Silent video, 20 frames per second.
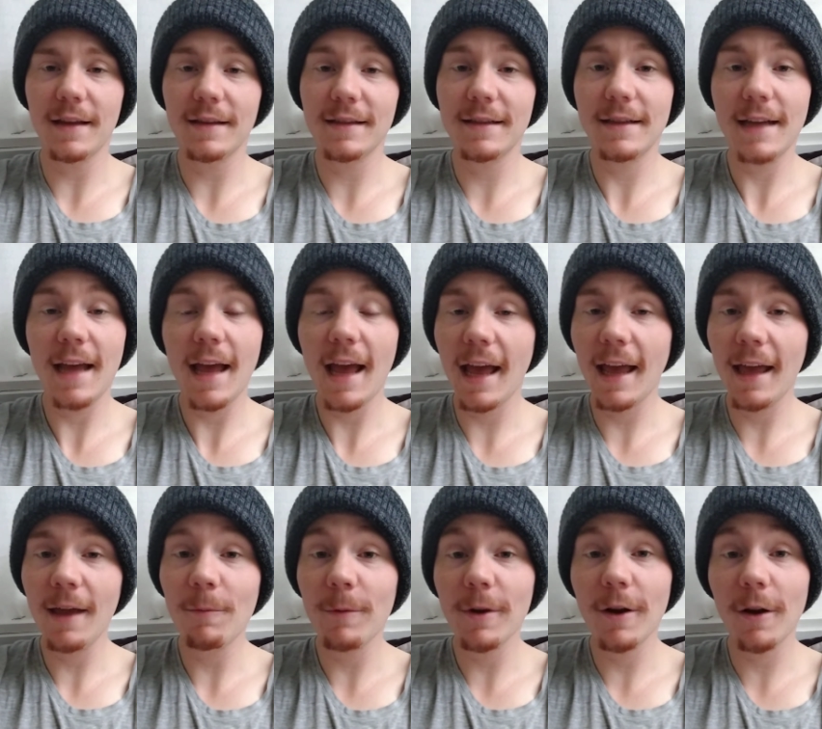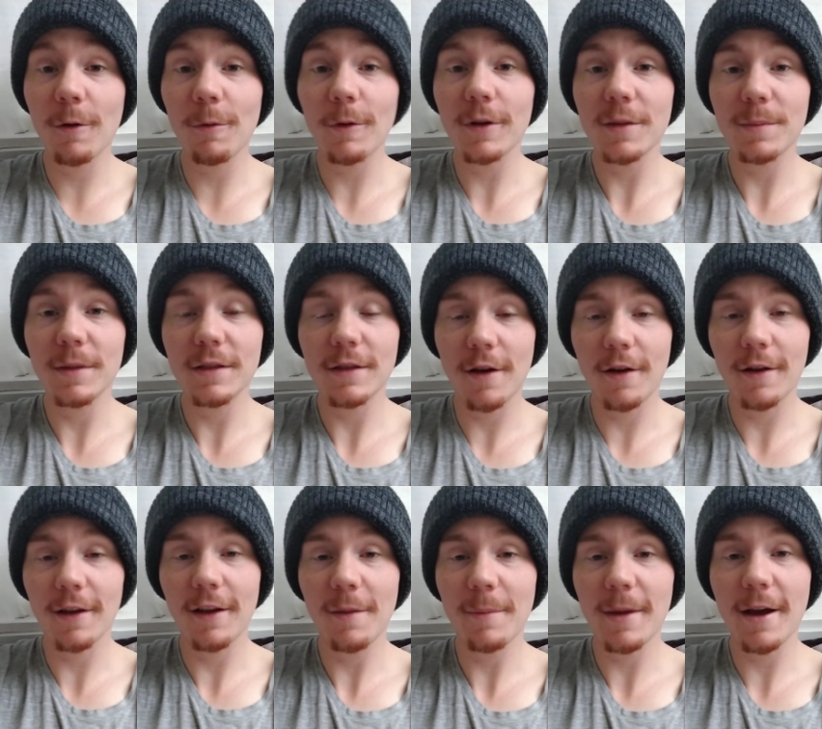And today we are going to be
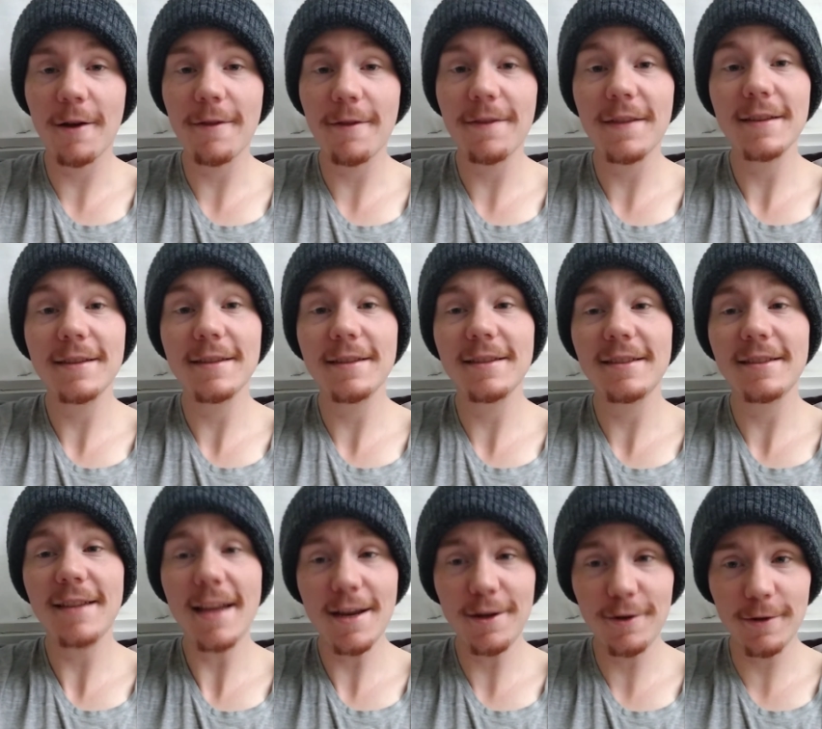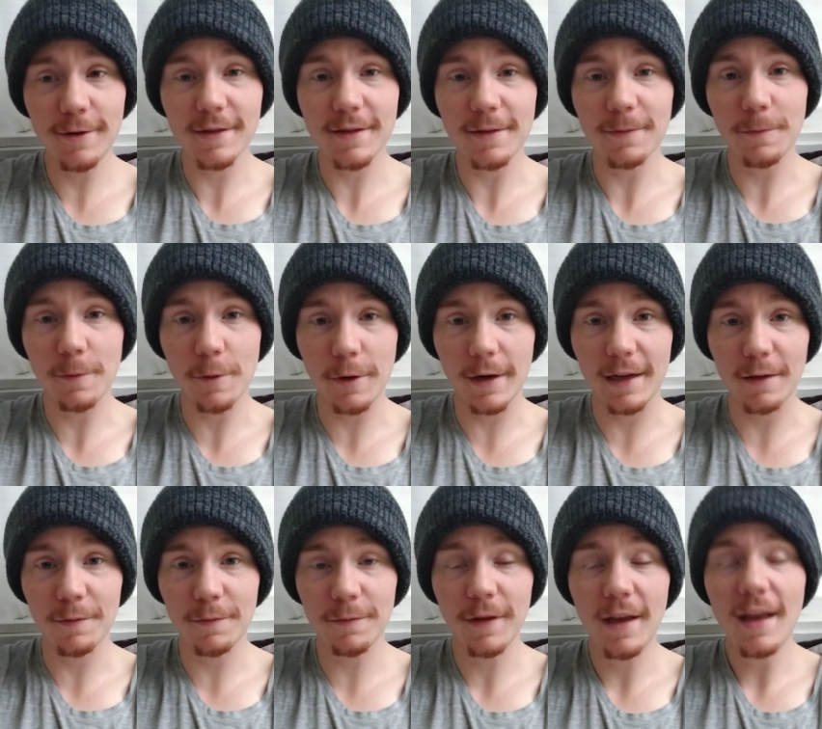talking about the stages of grief.